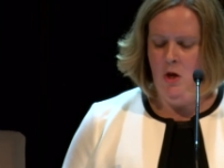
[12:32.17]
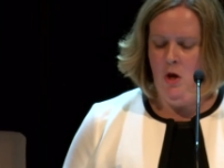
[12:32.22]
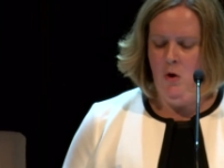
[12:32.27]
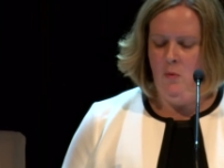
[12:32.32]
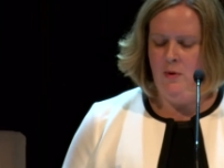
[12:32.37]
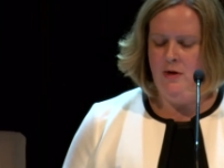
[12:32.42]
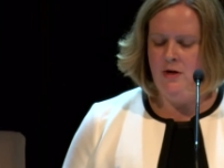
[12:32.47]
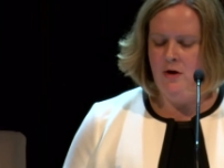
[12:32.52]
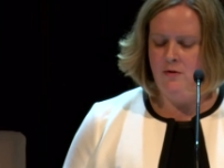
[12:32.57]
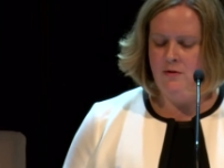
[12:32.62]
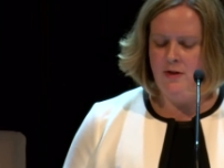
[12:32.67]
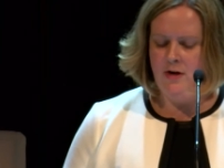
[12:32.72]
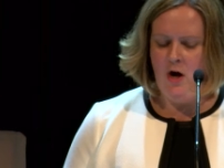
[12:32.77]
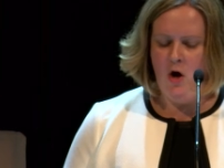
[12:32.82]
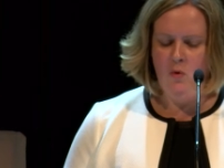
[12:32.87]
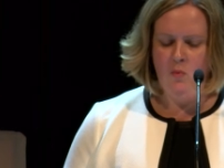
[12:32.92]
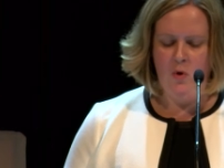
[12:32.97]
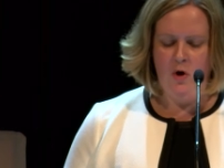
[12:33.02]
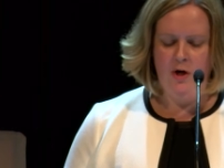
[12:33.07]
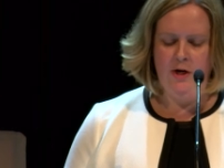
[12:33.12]
We know that
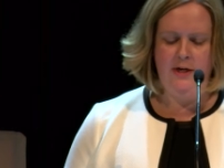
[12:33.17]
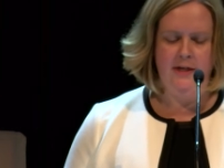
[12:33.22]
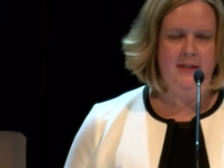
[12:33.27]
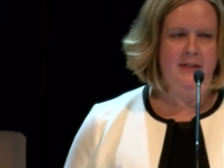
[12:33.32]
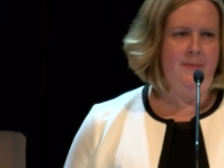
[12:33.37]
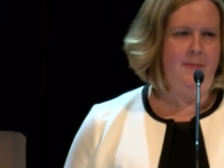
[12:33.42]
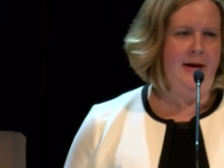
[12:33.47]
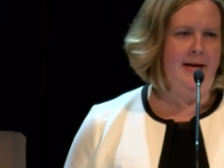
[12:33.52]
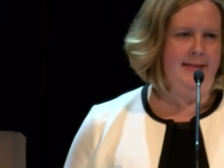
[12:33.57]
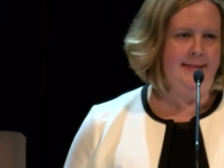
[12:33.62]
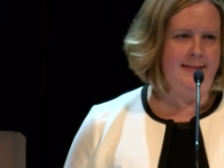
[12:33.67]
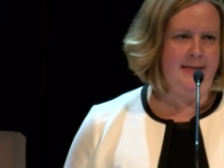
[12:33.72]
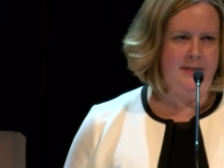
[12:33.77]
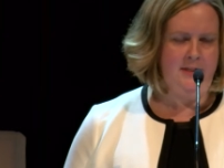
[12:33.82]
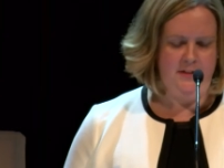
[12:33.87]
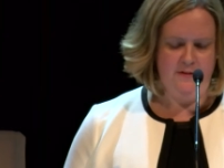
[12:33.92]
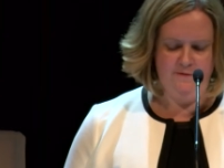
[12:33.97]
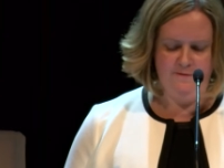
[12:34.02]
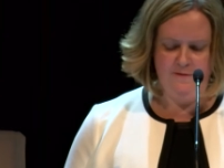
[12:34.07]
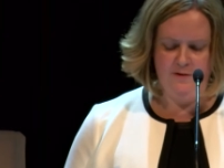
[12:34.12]
our work depends on
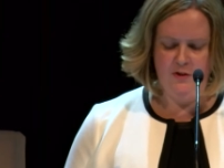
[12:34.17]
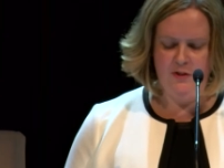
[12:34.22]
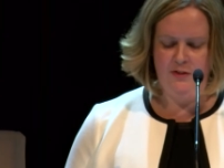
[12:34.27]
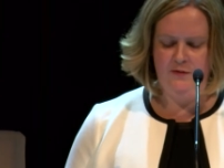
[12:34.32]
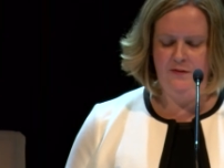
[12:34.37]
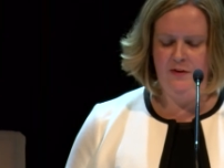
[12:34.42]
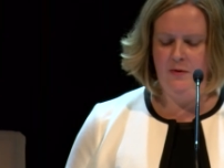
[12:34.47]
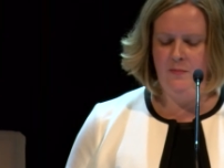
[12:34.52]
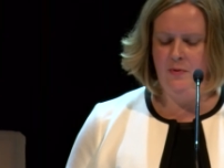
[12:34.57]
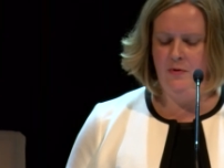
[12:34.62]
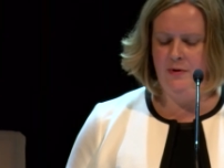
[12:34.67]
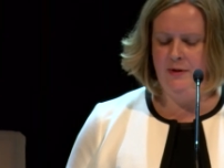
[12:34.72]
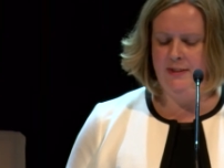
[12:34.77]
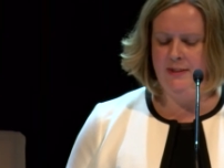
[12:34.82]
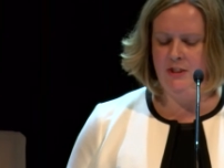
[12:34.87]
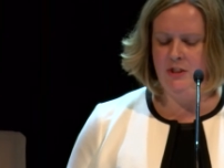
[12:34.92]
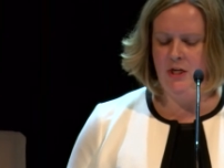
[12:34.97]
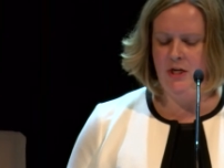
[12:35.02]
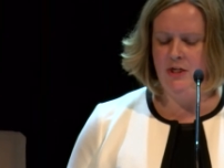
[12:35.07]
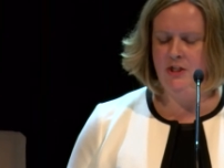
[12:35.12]
diverse
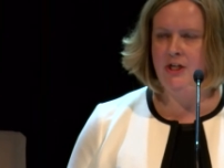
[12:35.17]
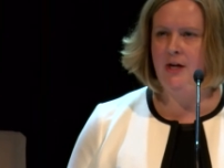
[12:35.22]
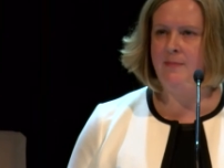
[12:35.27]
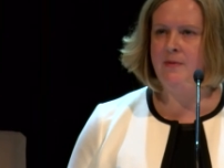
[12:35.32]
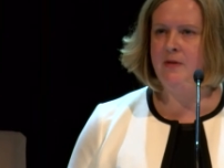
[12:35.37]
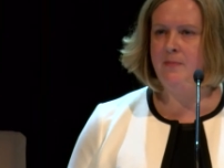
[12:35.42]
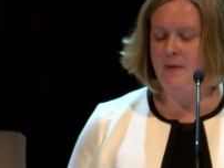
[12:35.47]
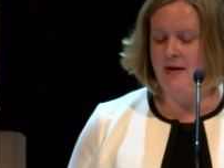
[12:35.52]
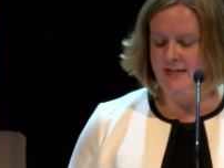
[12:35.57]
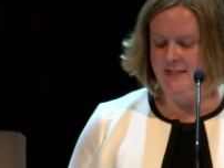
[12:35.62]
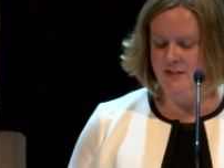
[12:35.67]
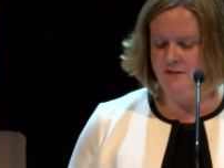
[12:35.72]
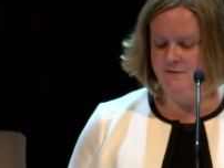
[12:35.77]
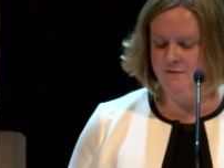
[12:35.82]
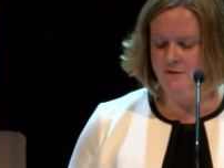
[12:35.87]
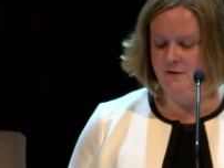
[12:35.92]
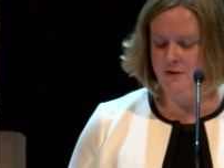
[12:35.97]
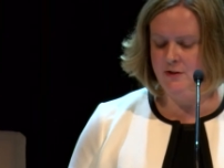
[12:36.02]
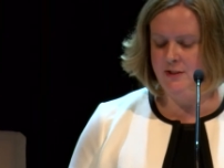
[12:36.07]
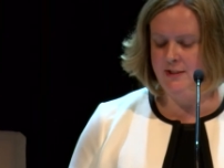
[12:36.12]
viewpoints shaped by
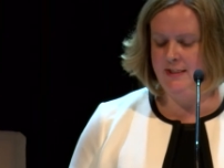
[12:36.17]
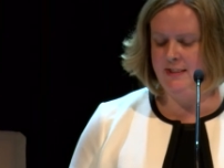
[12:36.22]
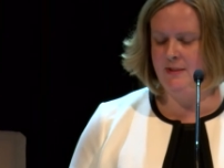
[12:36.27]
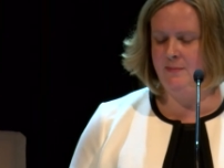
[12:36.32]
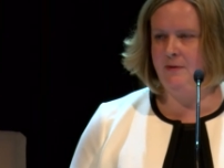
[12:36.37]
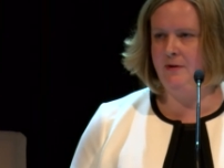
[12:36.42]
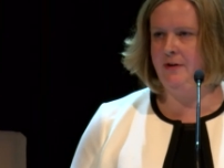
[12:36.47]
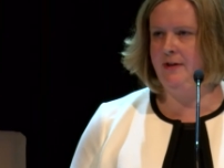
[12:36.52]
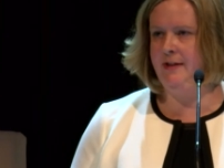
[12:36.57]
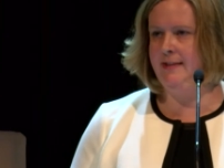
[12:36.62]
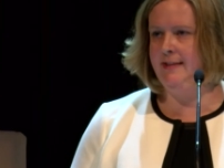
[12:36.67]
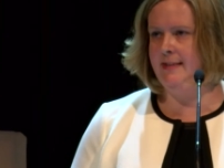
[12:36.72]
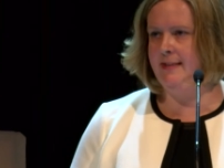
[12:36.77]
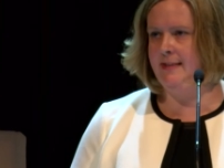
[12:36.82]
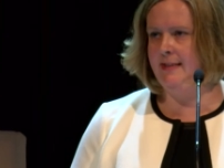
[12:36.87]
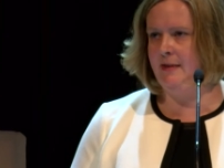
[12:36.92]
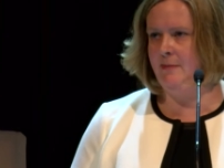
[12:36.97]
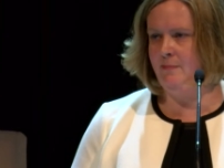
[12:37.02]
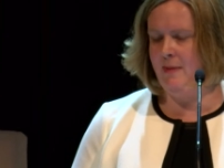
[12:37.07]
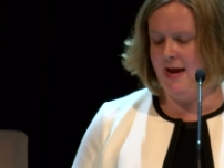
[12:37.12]
diverse experiences
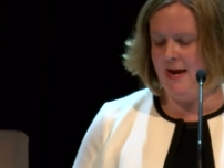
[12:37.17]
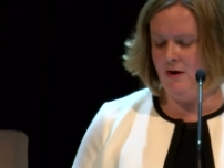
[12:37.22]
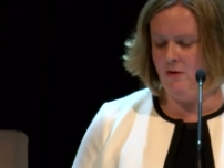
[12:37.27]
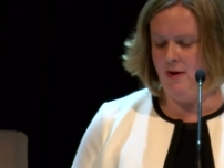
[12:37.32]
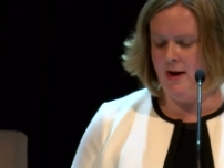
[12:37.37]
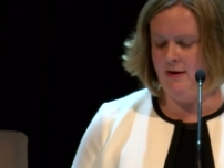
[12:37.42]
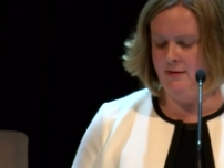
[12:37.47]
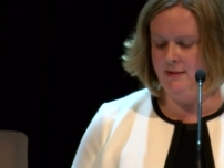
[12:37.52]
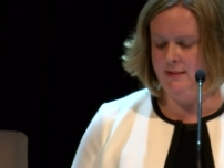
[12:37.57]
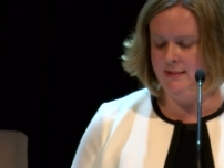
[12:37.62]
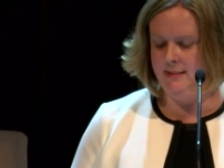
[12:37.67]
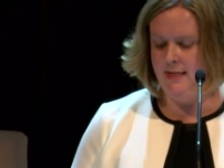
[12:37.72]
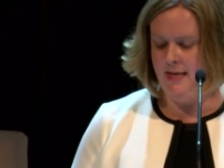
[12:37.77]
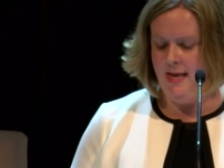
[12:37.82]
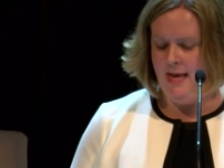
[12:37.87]
and backgrounds,